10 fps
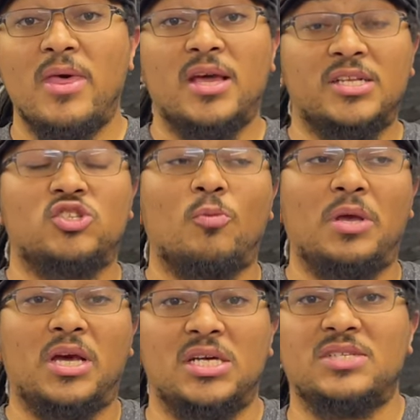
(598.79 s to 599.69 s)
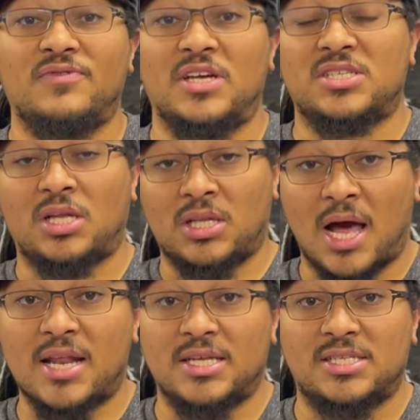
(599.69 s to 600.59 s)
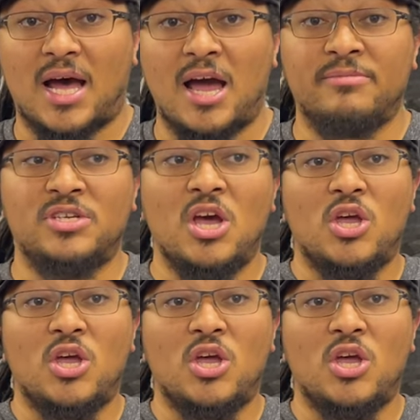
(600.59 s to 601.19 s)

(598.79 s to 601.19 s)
And so because of this, a lot of the times,